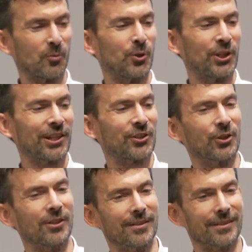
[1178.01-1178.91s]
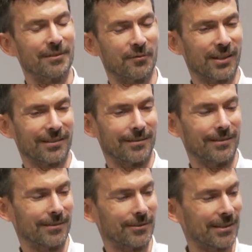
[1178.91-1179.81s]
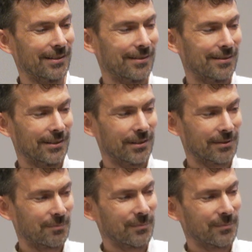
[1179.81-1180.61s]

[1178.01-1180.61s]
of predictions. In fact, you know it's there's